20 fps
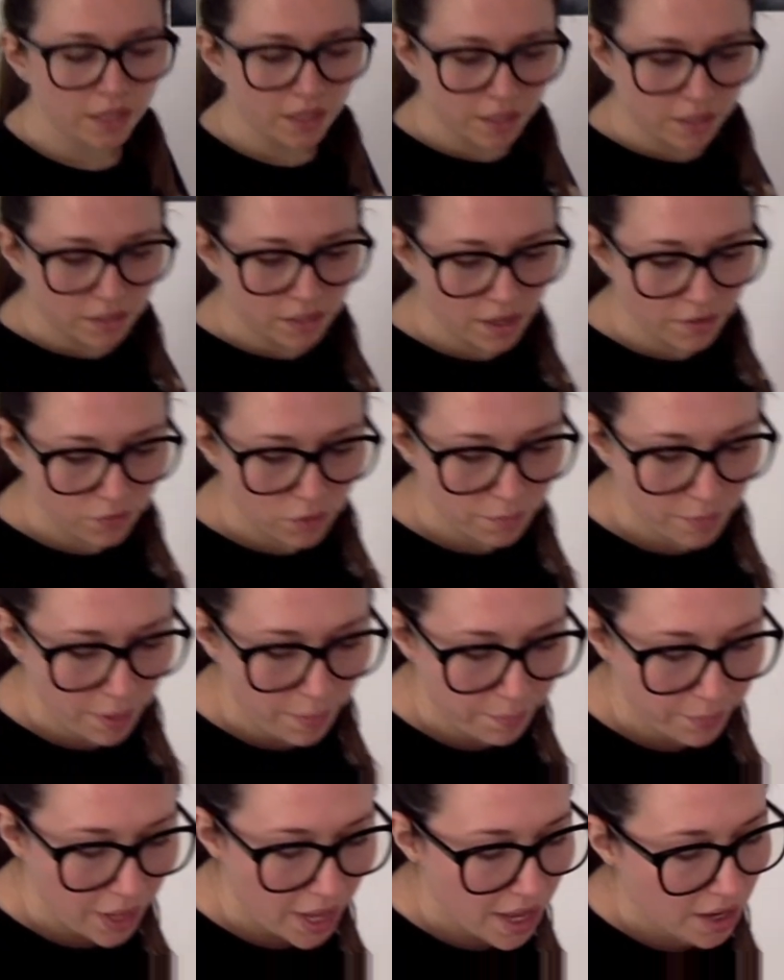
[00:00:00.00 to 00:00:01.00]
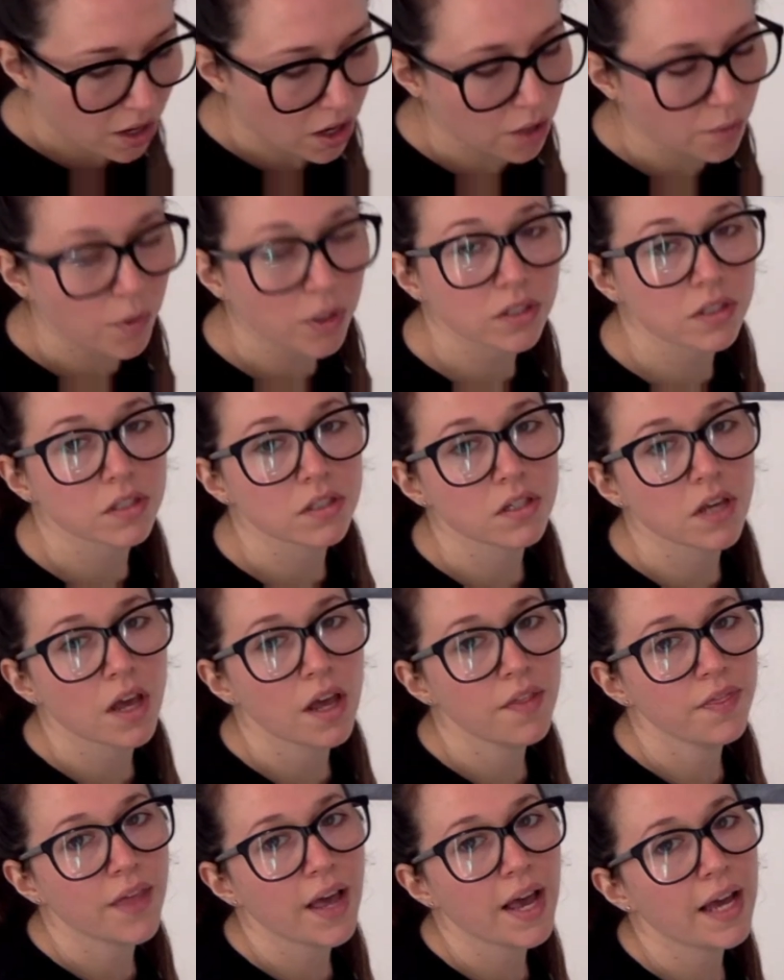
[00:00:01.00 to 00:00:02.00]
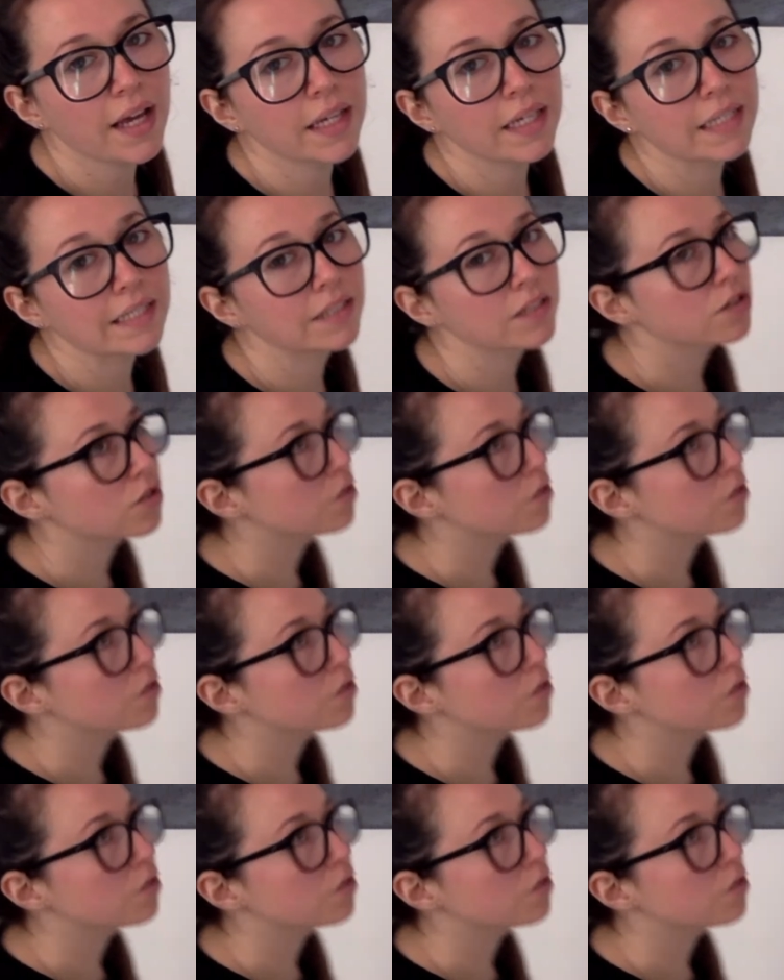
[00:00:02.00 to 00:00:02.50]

Now remember, I want to turn that into